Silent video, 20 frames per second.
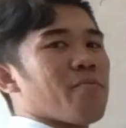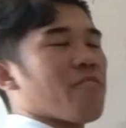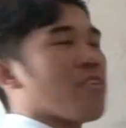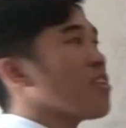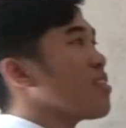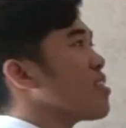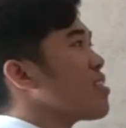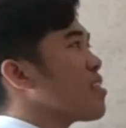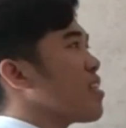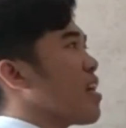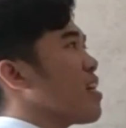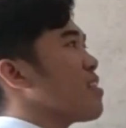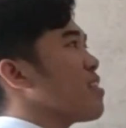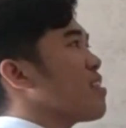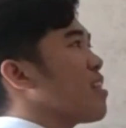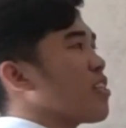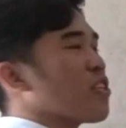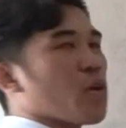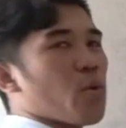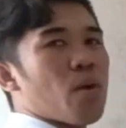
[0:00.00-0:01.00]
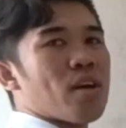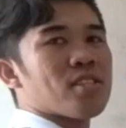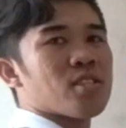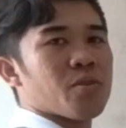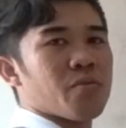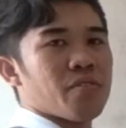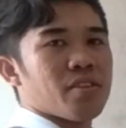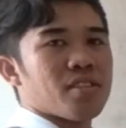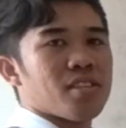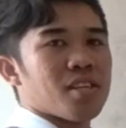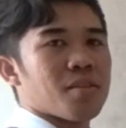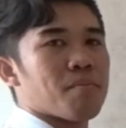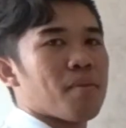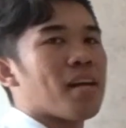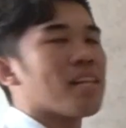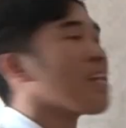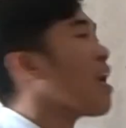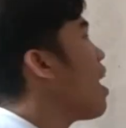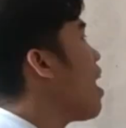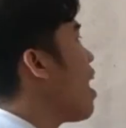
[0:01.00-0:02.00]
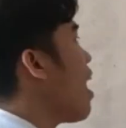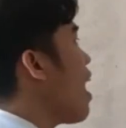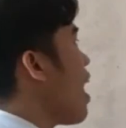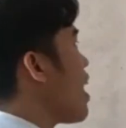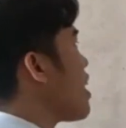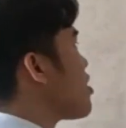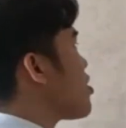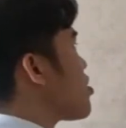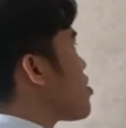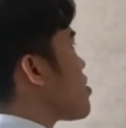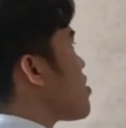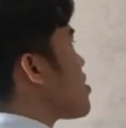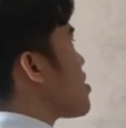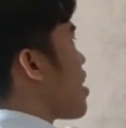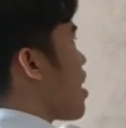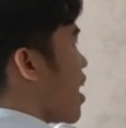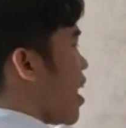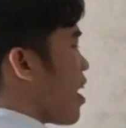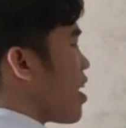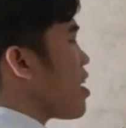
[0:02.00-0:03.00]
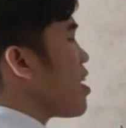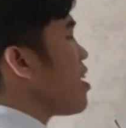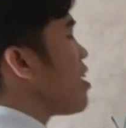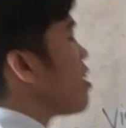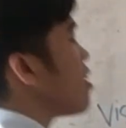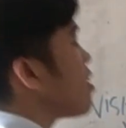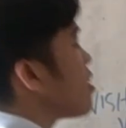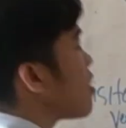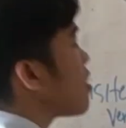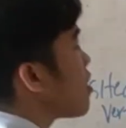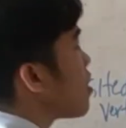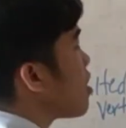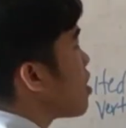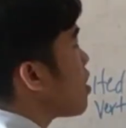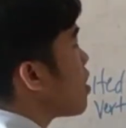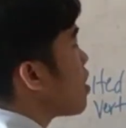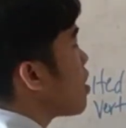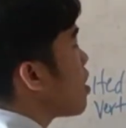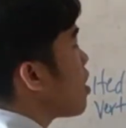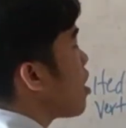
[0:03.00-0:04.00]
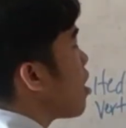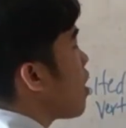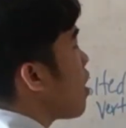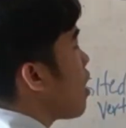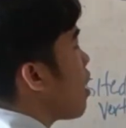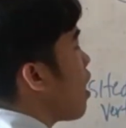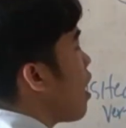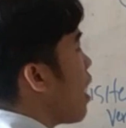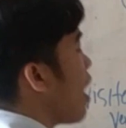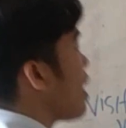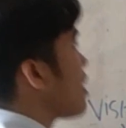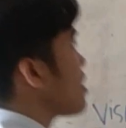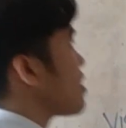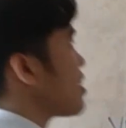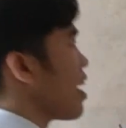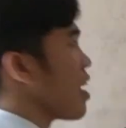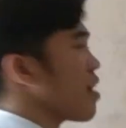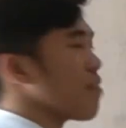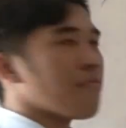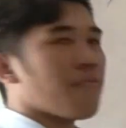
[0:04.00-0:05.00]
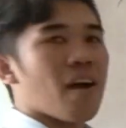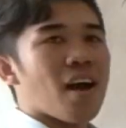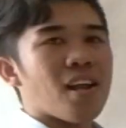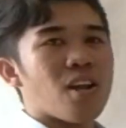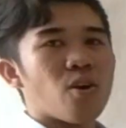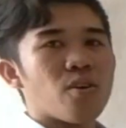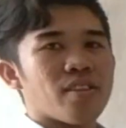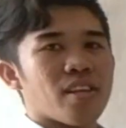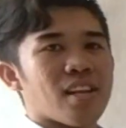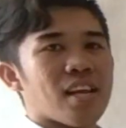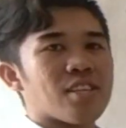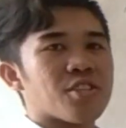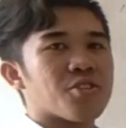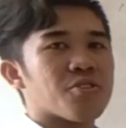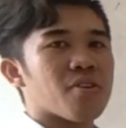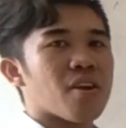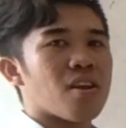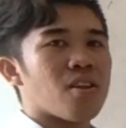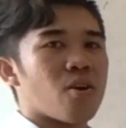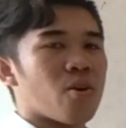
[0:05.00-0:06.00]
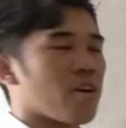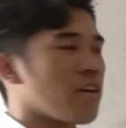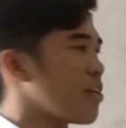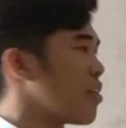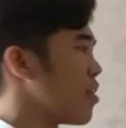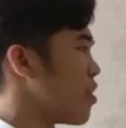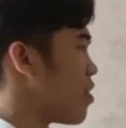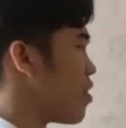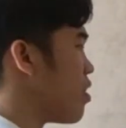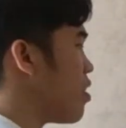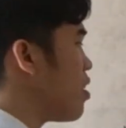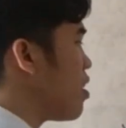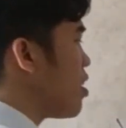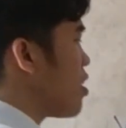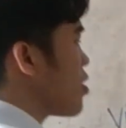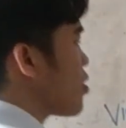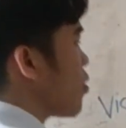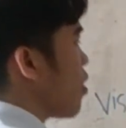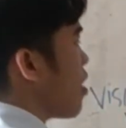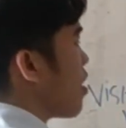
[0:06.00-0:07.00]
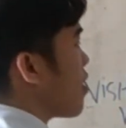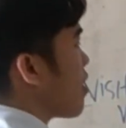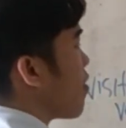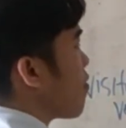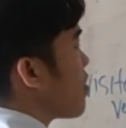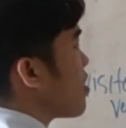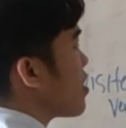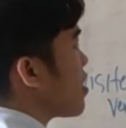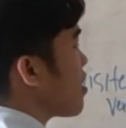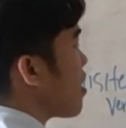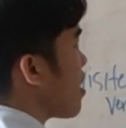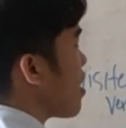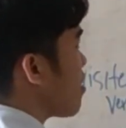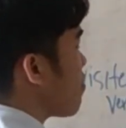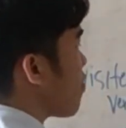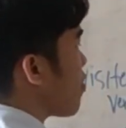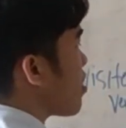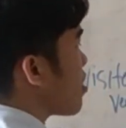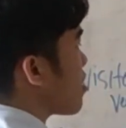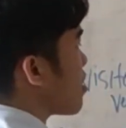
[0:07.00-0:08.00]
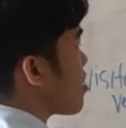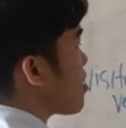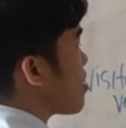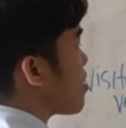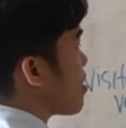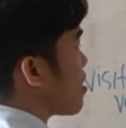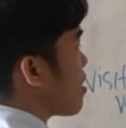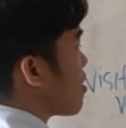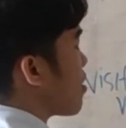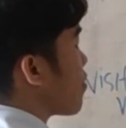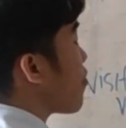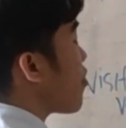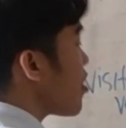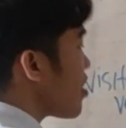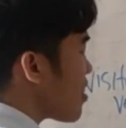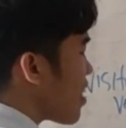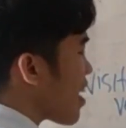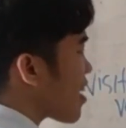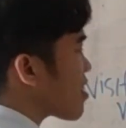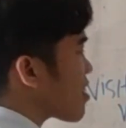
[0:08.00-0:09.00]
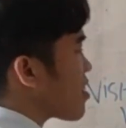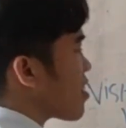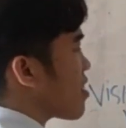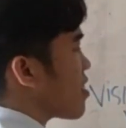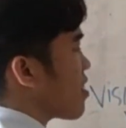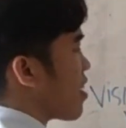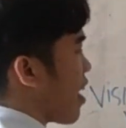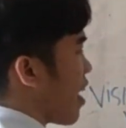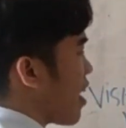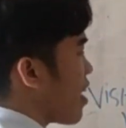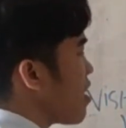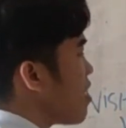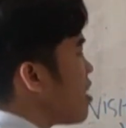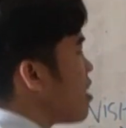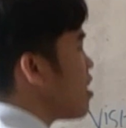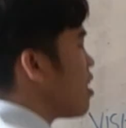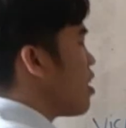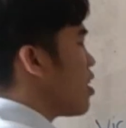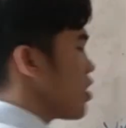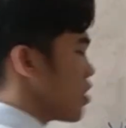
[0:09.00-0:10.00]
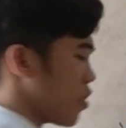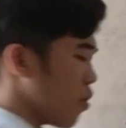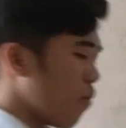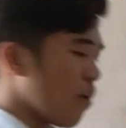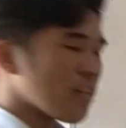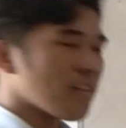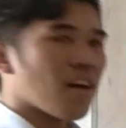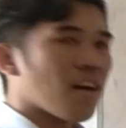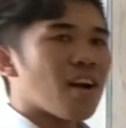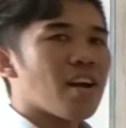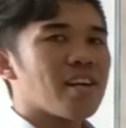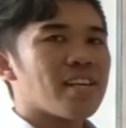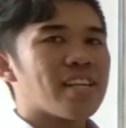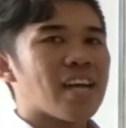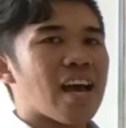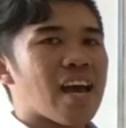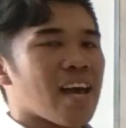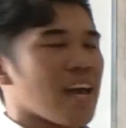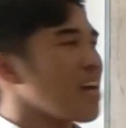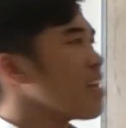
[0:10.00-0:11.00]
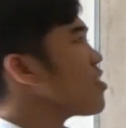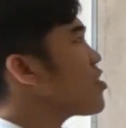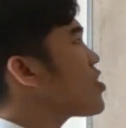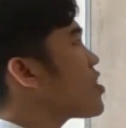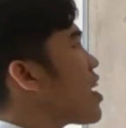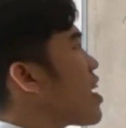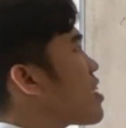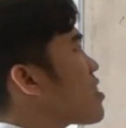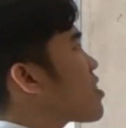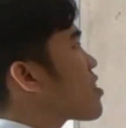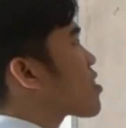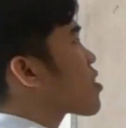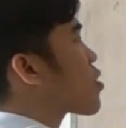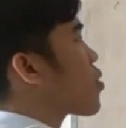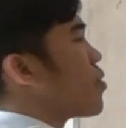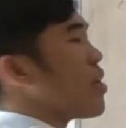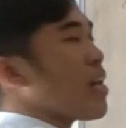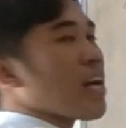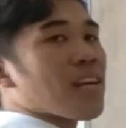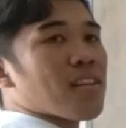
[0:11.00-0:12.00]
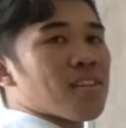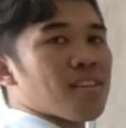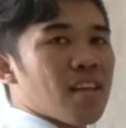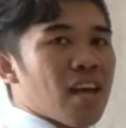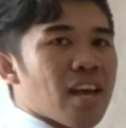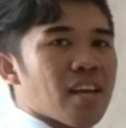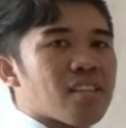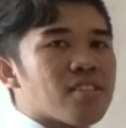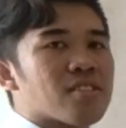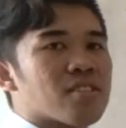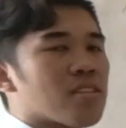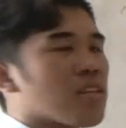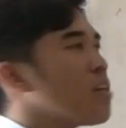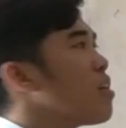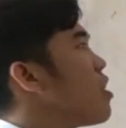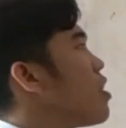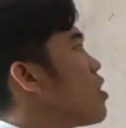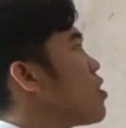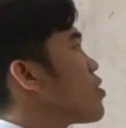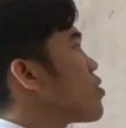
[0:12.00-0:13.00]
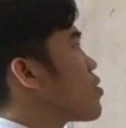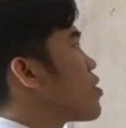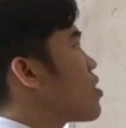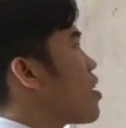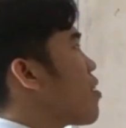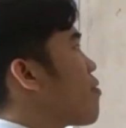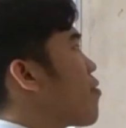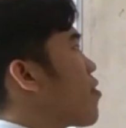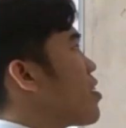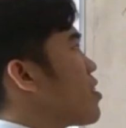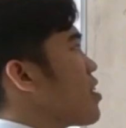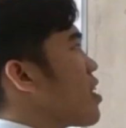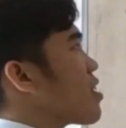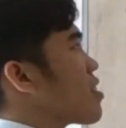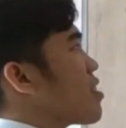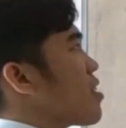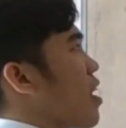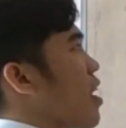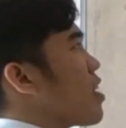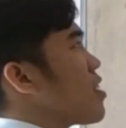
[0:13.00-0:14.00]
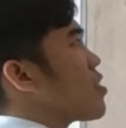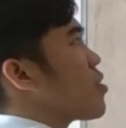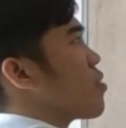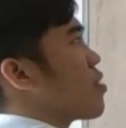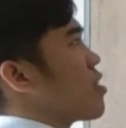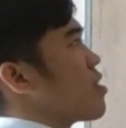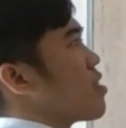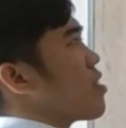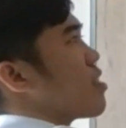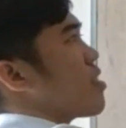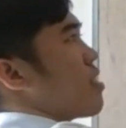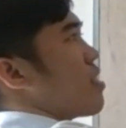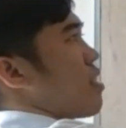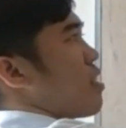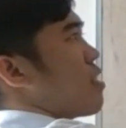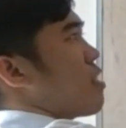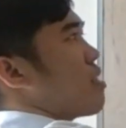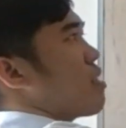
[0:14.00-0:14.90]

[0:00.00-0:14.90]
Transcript: vertices that you want to visit. But I choose A as I follow the natural order. So the visited vertex is A. So what are the edges connected to the vertex A? So this is